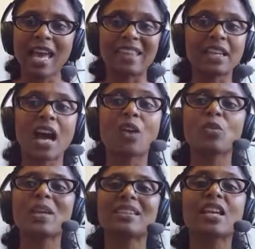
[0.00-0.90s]
And then how
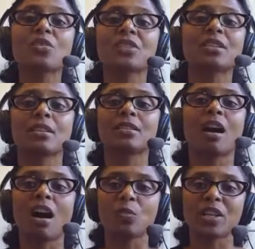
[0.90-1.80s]
do we think of the,
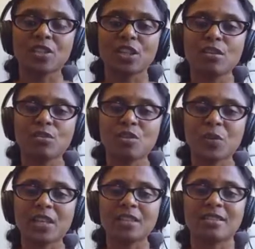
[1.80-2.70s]
the hardware SKUs?
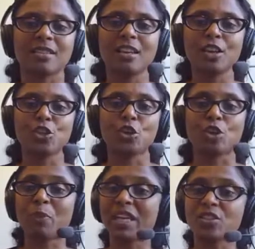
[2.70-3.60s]
Because you
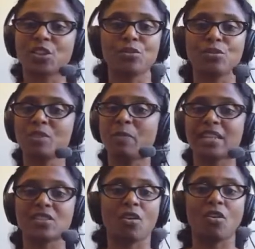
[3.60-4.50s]
could pick SKUs
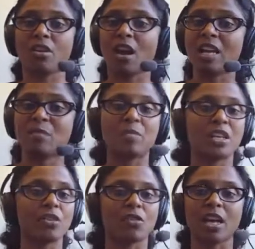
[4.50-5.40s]
based on high
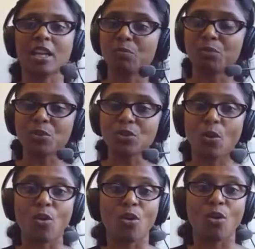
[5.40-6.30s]
memory or high compute
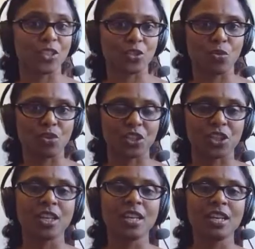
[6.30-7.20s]
or high
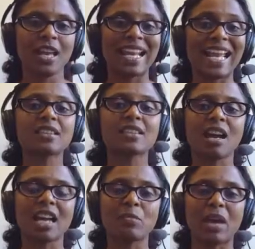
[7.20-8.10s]
storage. And at the
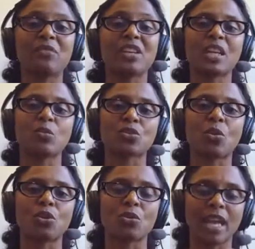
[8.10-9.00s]
time, everything was
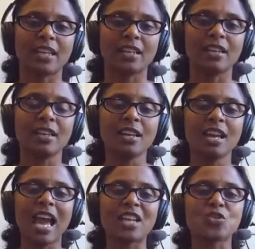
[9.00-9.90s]
co-located.
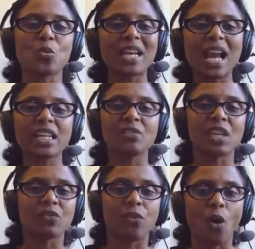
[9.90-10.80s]
And so we kind of
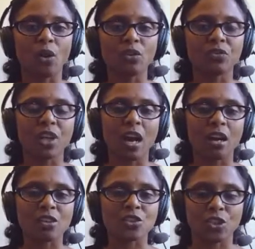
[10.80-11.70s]
evolved
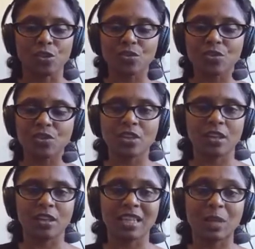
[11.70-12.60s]
our SKUs.
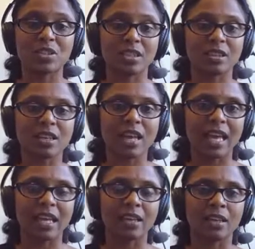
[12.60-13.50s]
Uh, that was the third
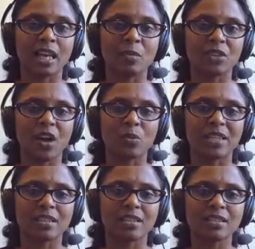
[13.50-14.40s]
uh, uh element of how we
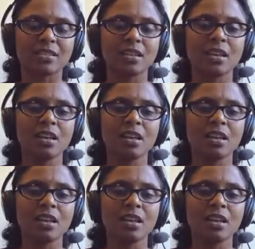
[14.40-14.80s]
did this.